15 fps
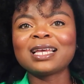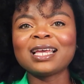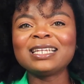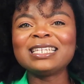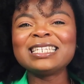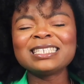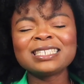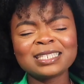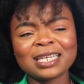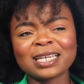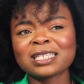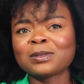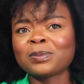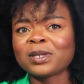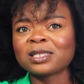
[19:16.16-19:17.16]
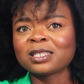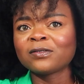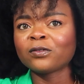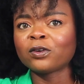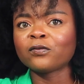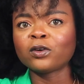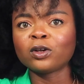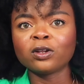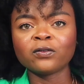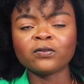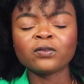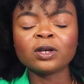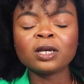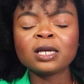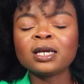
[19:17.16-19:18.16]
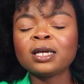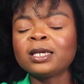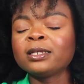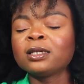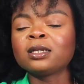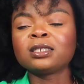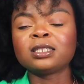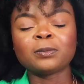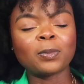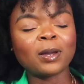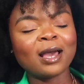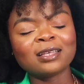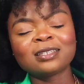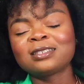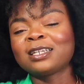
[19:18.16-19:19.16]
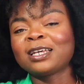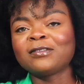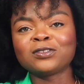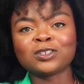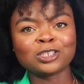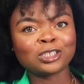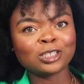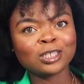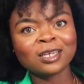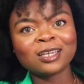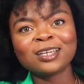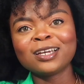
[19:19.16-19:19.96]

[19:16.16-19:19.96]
least expensive of all of the path that I've just